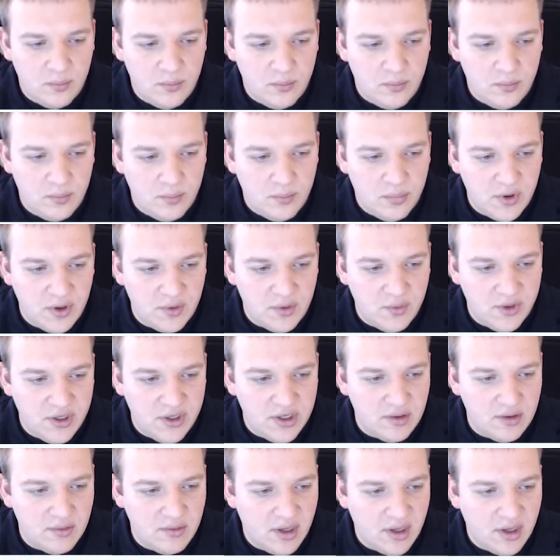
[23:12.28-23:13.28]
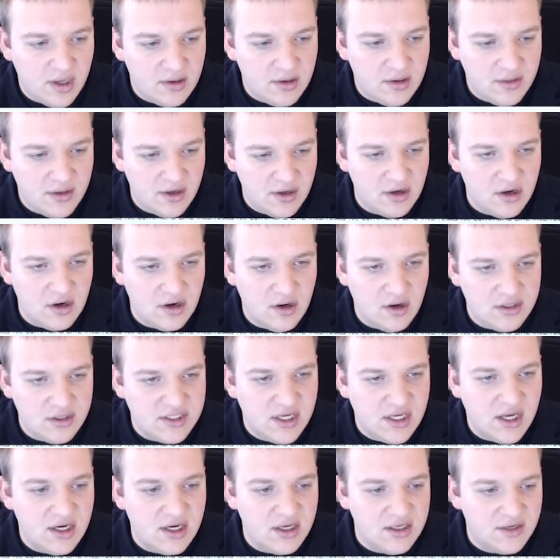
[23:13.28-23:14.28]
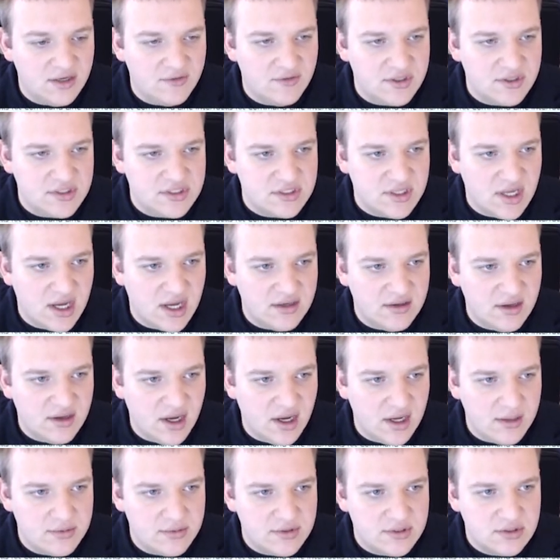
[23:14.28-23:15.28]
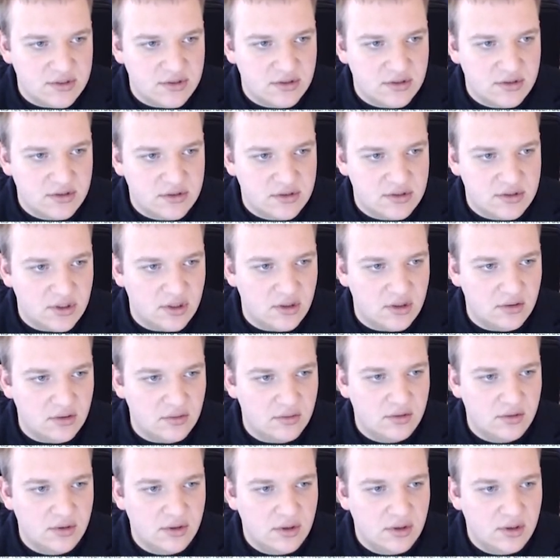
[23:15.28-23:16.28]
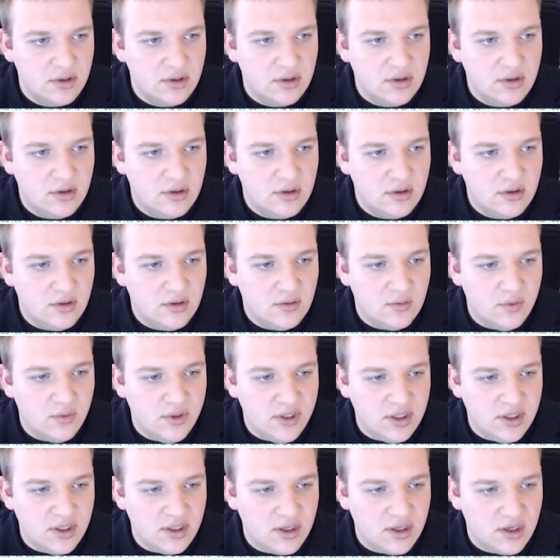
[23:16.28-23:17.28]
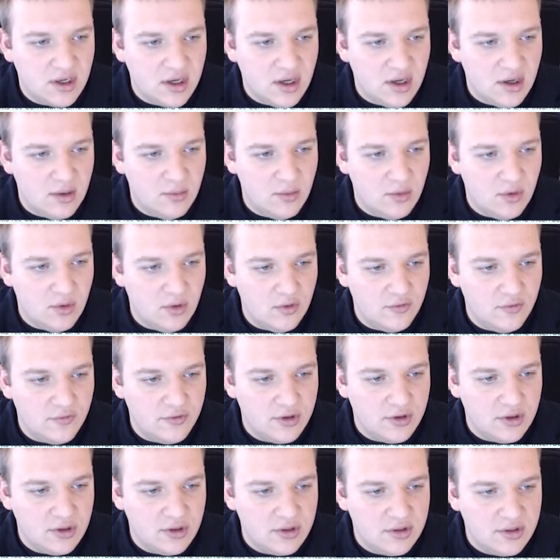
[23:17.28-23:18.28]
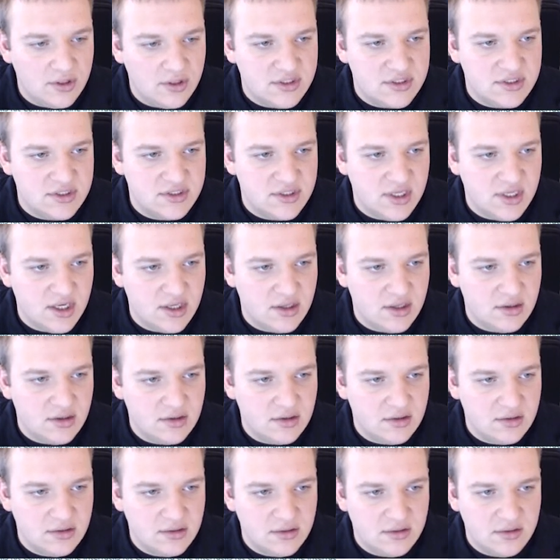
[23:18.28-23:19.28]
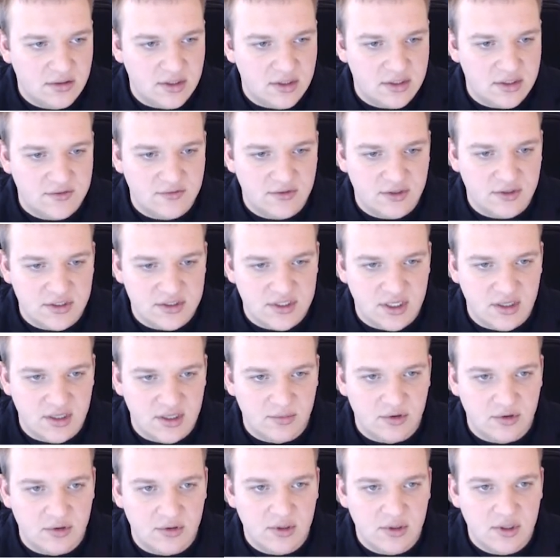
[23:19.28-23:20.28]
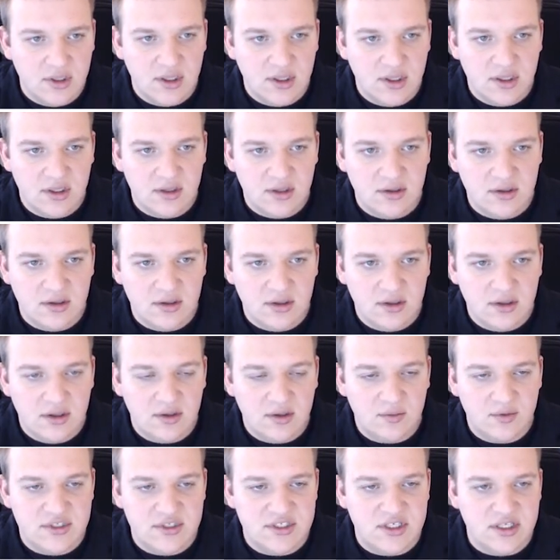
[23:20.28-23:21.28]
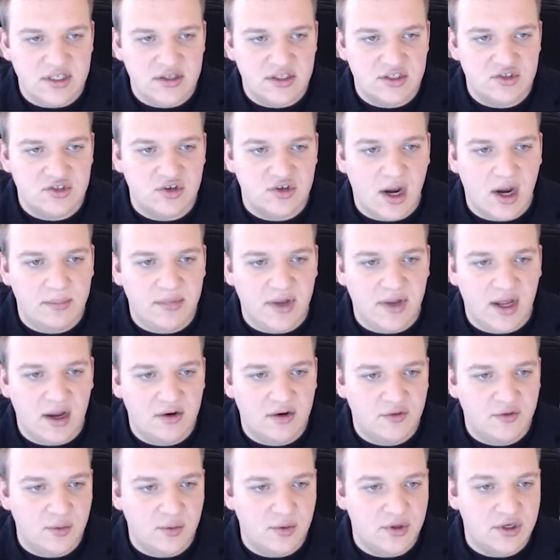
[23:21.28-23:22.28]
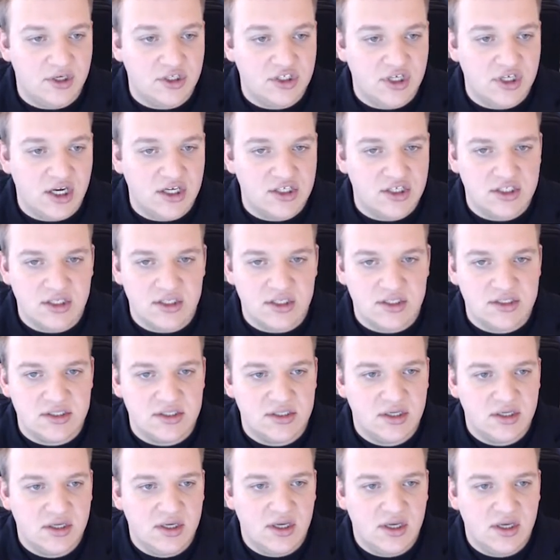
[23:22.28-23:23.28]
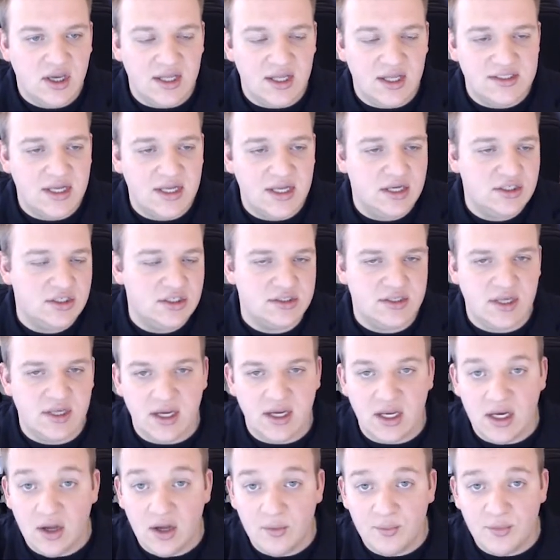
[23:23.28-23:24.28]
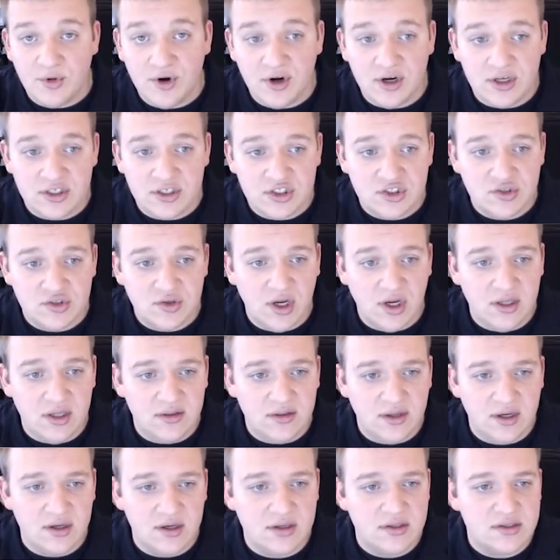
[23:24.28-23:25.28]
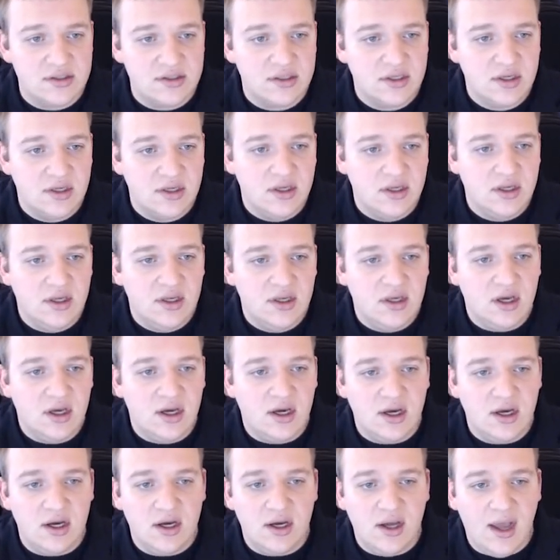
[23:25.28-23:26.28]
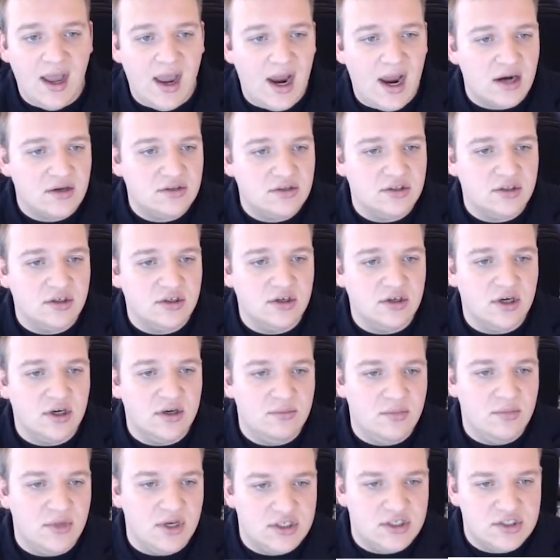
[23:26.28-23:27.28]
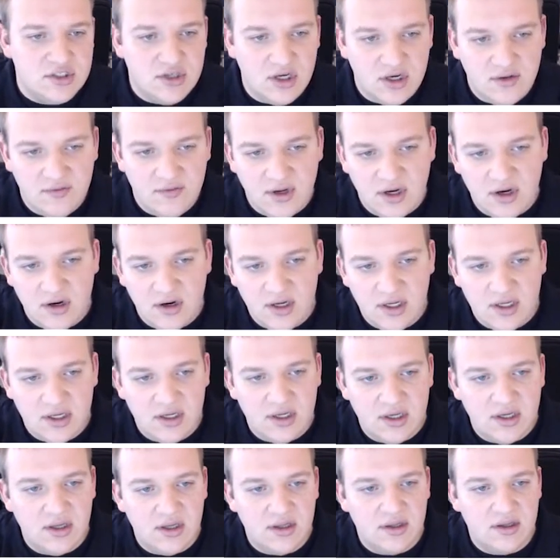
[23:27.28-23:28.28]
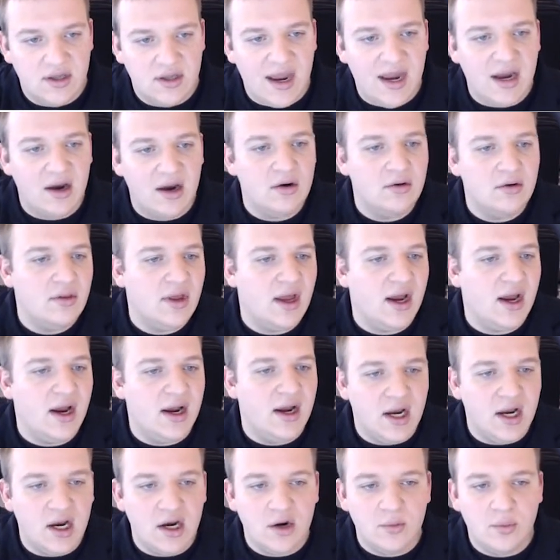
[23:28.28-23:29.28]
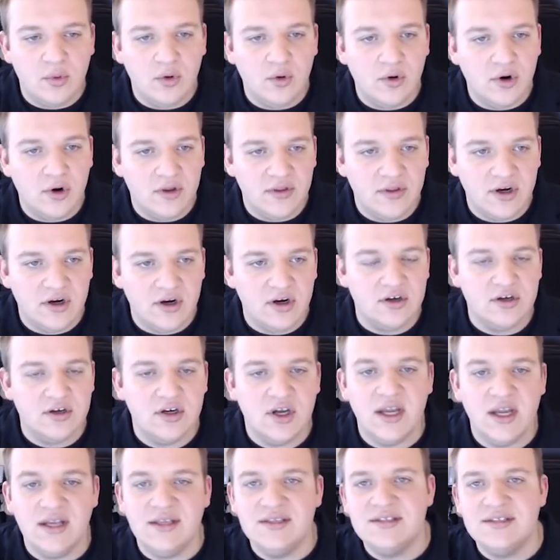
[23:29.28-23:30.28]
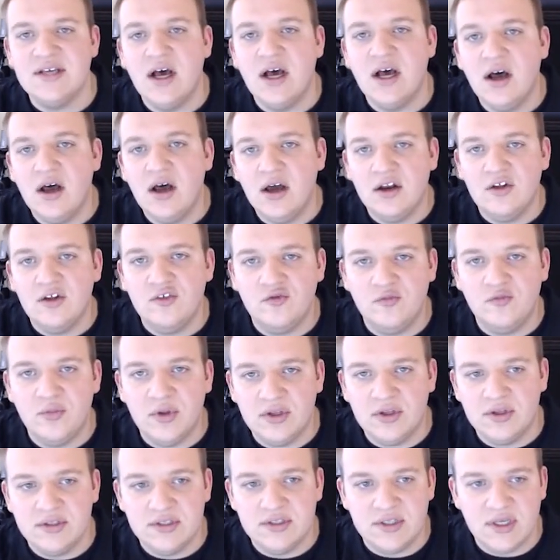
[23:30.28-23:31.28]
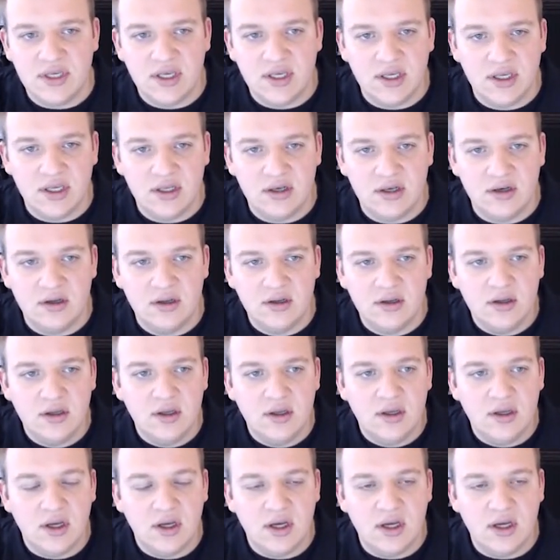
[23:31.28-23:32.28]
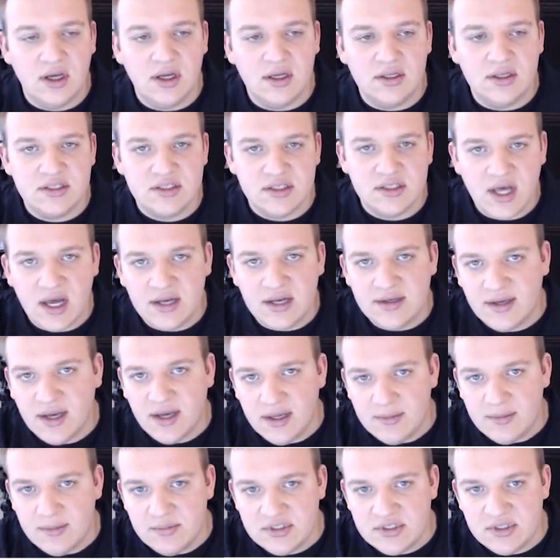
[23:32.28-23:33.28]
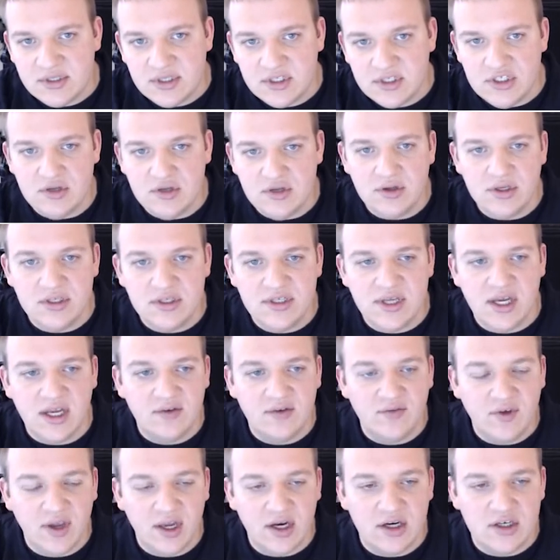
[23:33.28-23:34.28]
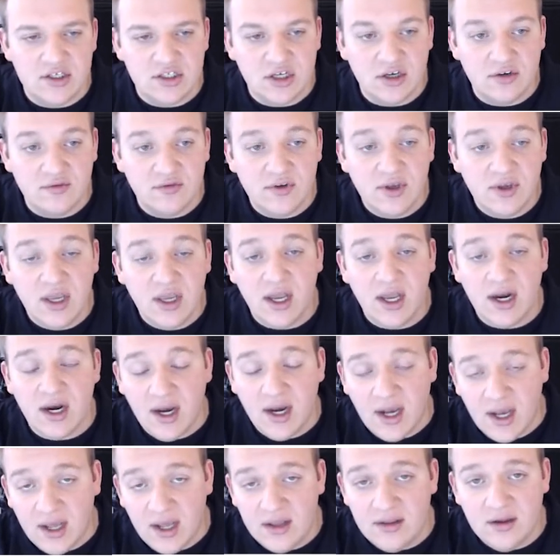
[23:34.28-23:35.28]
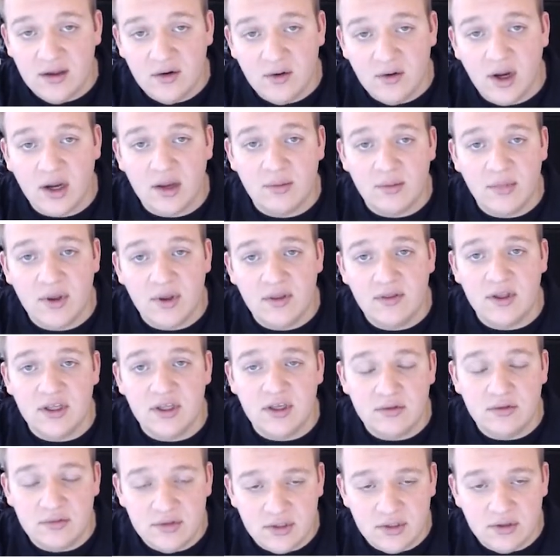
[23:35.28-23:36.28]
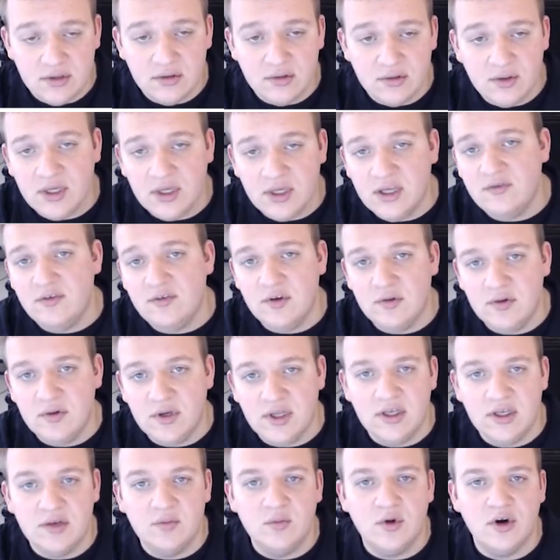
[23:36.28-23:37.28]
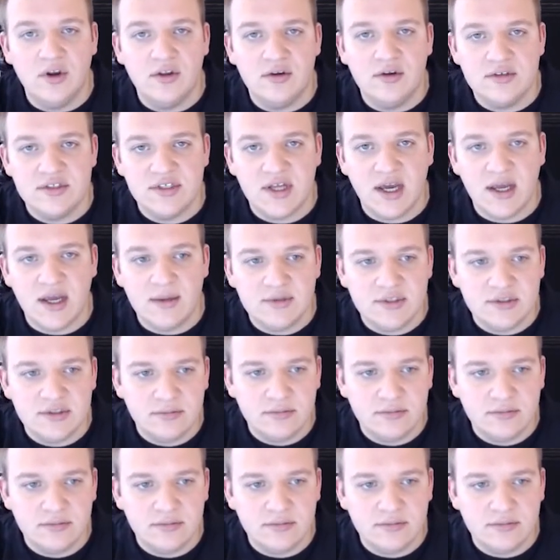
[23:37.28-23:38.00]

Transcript: But there are a ton of different slot types. So we can come over, let's take this for example. We see in this dropdown, if we wanted to change this, it's not just like a number and a string. There's actor, administrative area, airline, airport. There are a ton of built-in slot types that you can take advantage of. And I highly recommend that you do if you need one of those types.